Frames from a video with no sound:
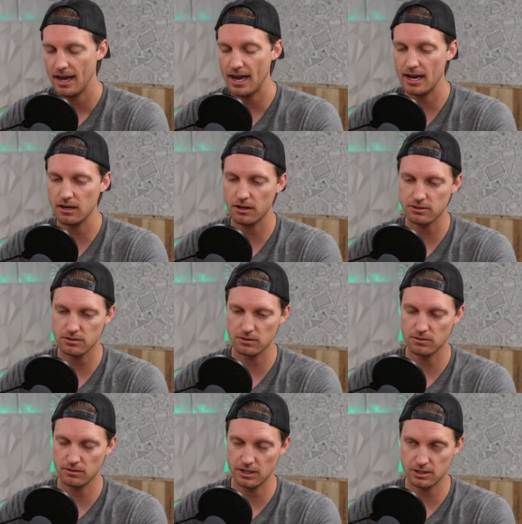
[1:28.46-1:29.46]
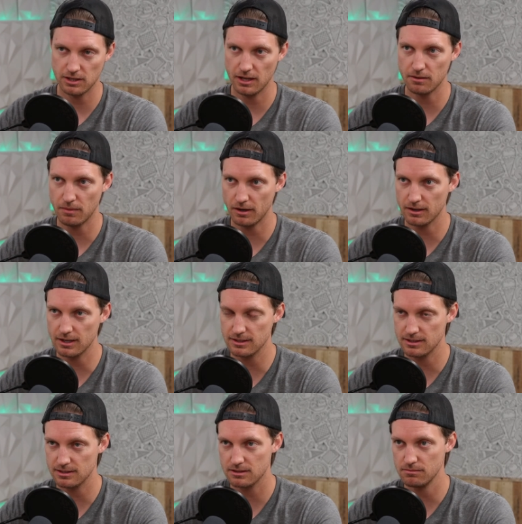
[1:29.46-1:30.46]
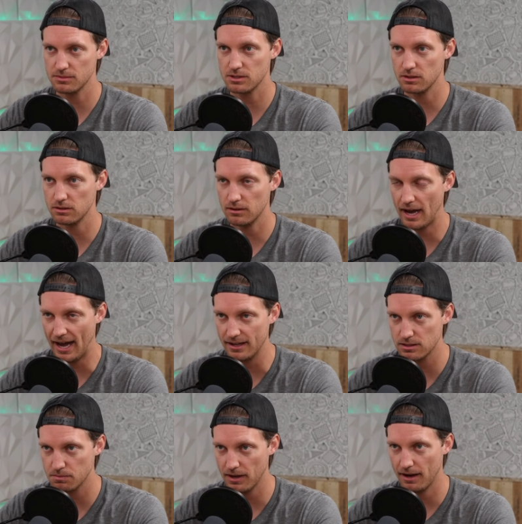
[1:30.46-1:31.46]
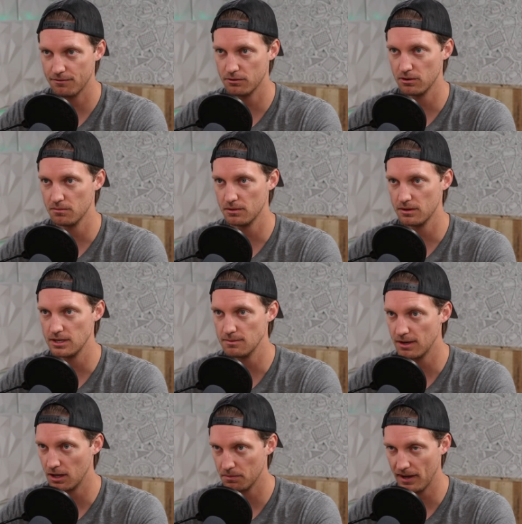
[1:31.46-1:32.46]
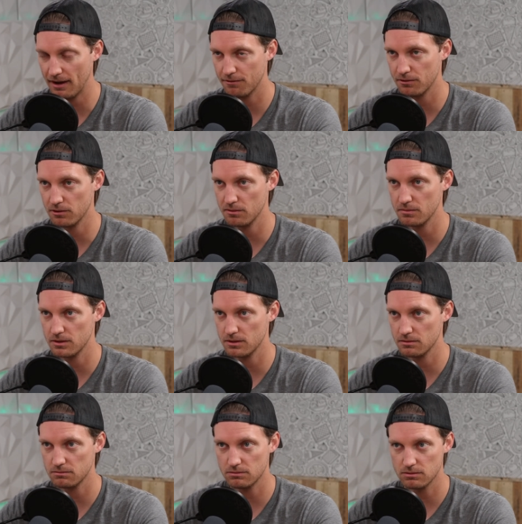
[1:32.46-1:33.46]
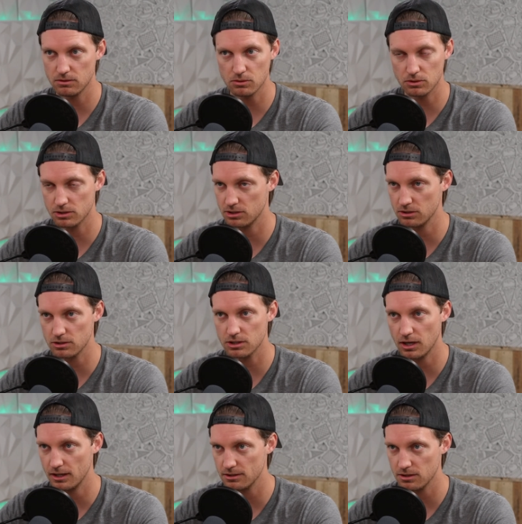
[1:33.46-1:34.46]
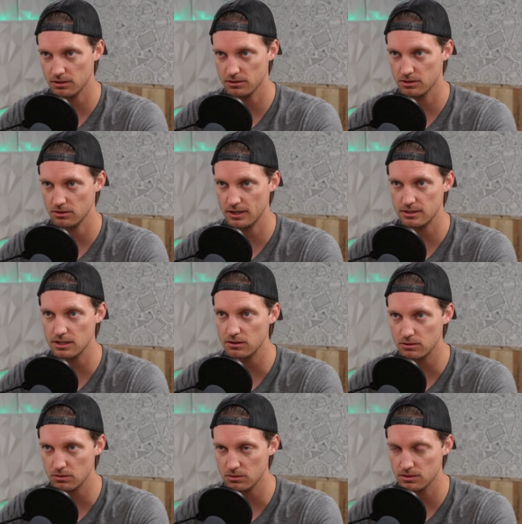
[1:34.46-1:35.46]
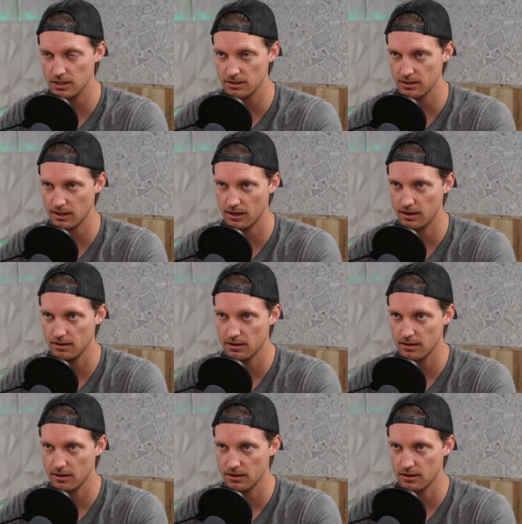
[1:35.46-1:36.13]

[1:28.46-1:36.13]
and also in relation to other marketing systems. So ads platform or email platform or Google Search Console. So SEO tools, things like that.